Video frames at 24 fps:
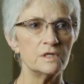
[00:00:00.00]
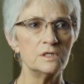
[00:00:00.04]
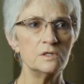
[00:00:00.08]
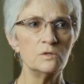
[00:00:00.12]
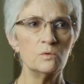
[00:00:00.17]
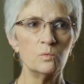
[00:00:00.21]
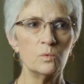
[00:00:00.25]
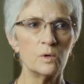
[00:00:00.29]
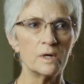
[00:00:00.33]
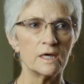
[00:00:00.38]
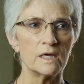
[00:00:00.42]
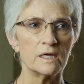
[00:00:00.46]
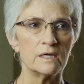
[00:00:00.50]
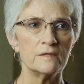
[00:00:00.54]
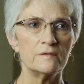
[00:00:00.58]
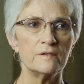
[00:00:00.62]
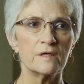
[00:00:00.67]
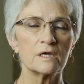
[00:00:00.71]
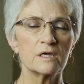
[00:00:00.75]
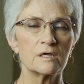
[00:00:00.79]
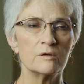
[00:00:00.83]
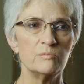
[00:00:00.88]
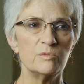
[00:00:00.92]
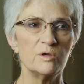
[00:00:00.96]
in a way
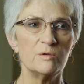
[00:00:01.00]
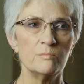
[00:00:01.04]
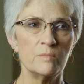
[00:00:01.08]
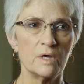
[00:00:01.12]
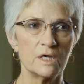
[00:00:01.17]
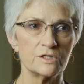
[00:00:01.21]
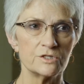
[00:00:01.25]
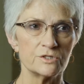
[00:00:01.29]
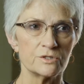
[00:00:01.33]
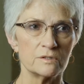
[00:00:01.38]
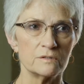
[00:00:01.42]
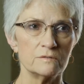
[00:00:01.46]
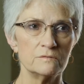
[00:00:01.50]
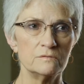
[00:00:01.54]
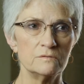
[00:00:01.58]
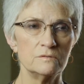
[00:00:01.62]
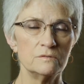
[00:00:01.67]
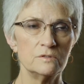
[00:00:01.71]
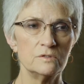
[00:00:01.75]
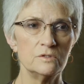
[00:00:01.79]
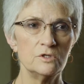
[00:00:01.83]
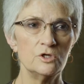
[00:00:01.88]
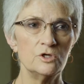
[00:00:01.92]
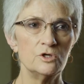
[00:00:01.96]
that can be measured.
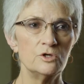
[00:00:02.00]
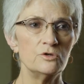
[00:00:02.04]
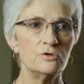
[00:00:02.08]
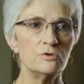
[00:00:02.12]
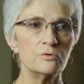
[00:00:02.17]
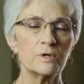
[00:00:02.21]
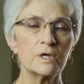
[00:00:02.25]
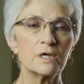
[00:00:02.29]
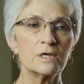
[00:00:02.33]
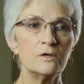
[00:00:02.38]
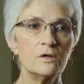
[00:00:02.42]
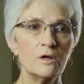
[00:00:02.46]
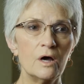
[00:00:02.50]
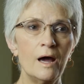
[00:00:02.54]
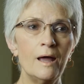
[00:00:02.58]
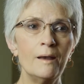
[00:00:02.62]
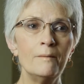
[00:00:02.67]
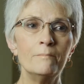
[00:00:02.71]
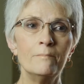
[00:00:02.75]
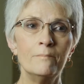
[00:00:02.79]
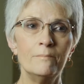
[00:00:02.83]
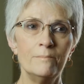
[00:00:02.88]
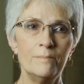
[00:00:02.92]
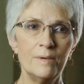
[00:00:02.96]
You cannot
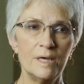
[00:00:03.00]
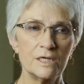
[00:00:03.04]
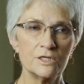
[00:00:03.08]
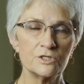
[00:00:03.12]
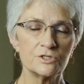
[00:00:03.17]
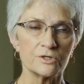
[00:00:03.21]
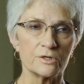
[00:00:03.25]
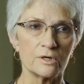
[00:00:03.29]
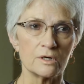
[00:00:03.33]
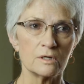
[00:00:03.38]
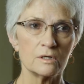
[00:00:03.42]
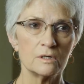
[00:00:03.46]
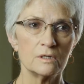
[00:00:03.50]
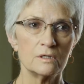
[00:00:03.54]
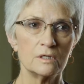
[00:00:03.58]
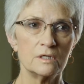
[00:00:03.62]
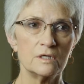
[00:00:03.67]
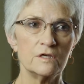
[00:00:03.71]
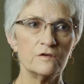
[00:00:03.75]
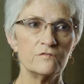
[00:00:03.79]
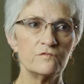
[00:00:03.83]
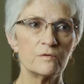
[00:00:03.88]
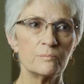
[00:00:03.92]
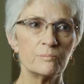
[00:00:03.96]
measure
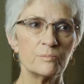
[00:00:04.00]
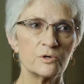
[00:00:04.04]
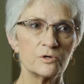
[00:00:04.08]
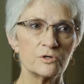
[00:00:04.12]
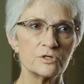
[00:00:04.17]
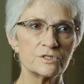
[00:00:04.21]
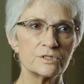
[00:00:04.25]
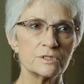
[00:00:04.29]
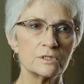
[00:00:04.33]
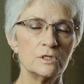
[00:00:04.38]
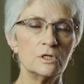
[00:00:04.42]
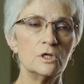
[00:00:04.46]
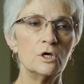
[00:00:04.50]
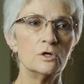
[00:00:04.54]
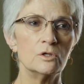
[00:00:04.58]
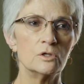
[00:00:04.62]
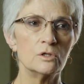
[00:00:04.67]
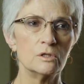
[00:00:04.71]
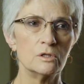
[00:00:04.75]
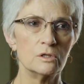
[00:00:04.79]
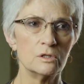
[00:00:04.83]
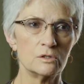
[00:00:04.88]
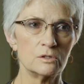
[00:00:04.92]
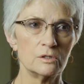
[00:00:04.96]
if a person
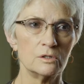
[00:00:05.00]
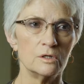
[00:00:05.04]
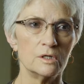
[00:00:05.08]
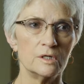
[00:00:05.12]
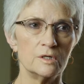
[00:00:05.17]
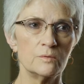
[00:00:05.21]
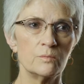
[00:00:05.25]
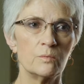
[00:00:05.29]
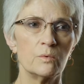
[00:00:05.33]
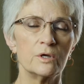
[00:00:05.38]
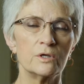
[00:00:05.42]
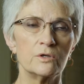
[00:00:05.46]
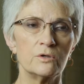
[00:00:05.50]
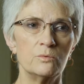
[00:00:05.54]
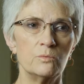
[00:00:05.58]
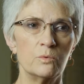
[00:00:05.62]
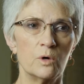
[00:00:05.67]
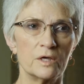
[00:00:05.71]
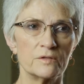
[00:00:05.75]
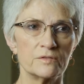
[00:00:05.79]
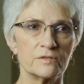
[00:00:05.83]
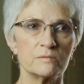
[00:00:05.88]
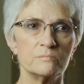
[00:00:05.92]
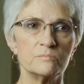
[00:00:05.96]
learned what you
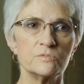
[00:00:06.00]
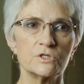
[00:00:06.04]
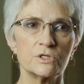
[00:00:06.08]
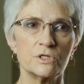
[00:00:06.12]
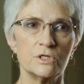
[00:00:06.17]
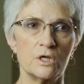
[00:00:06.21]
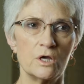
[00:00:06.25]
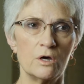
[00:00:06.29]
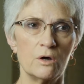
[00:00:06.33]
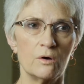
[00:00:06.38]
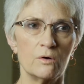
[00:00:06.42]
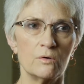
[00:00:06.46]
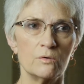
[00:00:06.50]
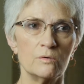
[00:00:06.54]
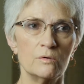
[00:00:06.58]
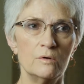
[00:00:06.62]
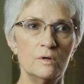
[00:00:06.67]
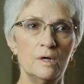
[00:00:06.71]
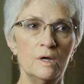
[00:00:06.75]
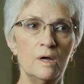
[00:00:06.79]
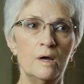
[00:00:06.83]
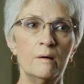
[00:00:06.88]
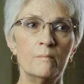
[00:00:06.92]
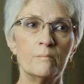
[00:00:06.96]
want them to know,
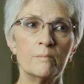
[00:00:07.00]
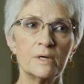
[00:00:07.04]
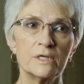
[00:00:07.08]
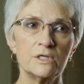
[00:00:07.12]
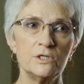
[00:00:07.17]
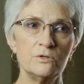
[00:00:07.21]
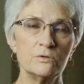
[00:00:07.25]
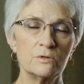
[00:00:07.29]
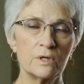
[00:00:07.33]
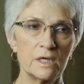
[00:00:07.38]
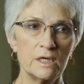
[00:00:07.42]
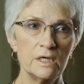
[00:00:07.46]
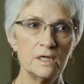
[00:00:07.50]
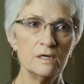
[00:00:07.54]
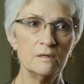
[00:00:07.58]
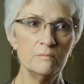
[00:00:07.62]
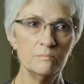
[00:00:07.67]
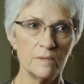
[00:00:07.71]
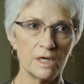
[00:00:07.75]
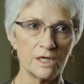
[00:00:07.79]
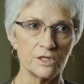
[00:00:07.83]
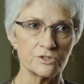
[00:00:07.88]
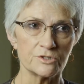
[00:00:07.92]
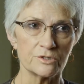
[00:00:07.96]
but you can
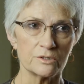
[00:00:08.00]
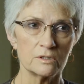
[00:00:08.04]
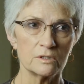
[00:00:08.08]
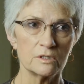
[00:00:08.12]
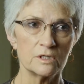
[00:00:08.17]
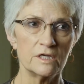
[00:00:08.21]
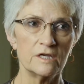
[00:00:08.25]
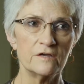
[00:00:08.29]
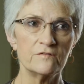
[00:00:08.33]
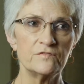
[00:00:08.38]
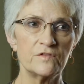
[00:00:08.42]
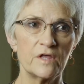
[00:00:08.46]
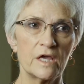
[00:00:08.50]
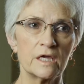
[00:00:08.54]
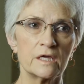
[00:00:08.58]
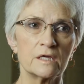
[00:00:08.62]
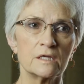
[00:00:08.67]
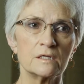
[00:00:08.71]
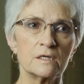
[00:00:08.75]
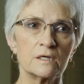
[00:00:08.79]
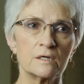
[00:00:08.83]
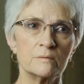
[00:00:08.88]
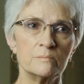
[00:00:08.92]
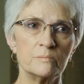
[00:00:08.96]
measure if they
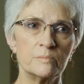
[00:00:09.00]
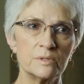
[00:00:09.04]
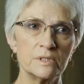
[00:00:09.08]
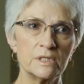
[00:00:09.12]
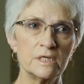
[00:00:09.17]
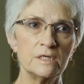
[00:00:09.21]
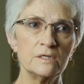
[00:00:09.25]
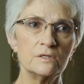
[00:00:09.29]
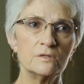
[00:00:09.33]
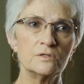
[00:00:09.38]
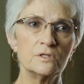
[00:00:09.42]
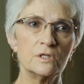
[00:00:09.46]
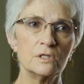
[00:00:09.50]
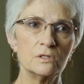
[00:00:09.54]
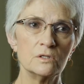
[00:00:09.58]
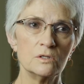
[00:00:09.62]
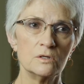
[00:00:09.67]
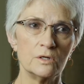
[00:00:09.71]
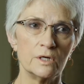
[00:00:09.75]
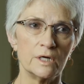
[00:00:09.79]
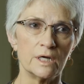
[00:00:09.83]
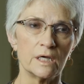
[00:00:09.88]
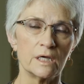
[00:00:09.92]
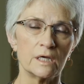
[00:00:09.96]
can complete the
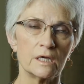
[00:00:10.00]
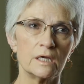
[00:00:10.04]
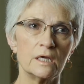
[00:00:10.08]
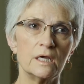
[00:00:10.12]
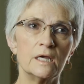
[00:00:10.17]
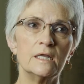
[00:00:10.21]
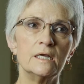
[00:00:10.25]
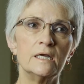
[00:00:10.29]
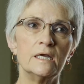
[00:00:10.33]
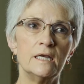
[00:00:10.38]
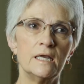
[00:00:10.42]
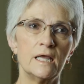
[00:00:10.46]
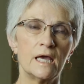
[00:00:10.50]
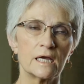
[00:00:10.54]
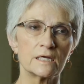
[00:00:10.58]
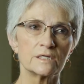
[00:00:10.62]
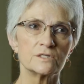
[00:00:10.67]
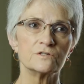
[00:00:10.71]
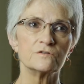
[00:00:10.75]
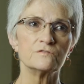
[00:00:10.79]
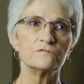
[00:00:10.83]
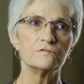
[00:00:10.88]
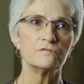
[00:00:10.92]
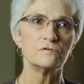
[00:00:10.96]
learning in an
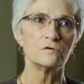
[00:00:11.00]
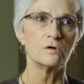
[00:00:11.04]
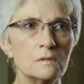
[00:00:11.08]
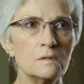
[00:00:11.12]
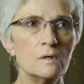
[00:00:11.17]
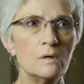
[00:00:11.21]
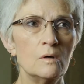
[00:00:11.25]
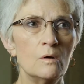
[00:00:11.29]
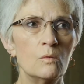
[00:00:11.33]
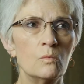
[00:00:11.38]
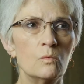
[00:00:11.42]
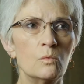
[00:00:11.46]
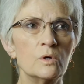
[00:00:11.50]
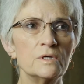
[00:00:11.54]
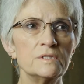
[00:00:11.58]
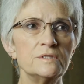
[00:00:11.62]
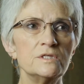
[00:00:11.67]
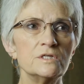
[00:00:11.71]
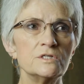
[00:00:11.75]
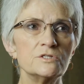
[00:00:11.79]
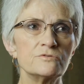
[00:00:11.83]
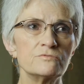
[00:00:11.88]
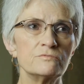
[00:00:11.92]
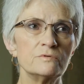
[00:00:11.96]
active verb.
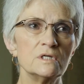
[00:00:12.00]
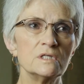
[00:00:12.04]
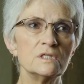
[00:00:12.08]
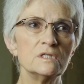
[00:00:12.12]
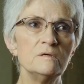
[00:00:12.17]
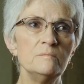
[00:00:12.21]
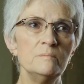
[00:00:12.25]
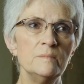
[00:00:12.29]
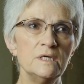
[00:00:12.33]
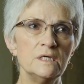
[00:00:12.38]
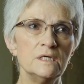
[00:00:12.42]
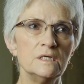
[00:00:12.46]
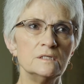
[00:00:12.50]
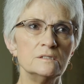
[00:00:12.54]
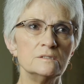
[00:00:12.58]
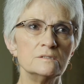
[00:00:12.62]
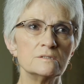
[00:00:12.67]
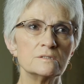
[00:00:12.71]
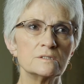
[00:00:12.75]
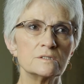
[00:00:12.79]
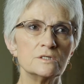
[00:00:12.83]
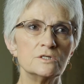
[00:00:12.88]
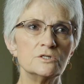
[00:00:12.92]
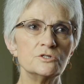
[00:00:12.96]
What this really
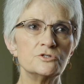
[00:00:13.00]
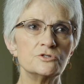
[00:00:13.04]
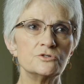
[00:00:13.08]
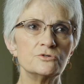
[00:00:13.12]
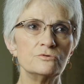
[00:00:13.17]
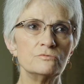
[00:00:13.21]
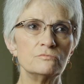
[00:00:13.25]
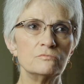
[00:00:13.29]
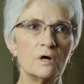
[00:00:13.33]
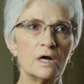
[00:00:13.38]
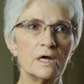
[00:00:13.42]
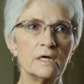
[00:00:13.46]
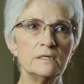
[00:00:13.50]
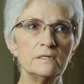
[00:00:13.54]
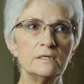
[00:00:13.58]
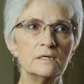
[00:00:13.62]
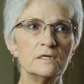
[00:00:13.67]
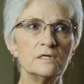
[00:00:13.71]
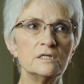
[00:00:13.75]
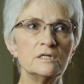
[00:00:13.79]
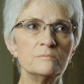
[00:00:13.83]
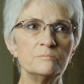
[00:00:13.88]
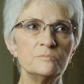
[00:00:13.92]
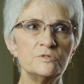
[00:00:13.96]
means is to write
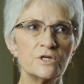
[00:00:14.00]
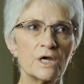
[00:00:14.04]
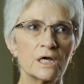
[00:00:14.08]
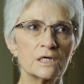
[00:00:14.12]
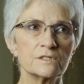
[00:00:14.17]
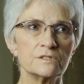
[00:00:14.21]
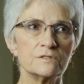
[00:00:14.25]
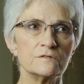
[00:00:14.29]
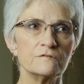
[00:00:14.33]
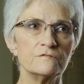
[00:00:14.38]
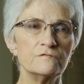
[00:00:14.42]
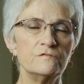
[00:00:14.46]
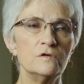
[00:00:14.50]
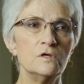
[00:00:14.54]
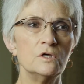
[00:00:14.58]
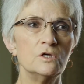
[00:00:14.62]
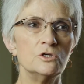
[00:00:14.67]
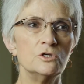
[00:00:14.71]
an objective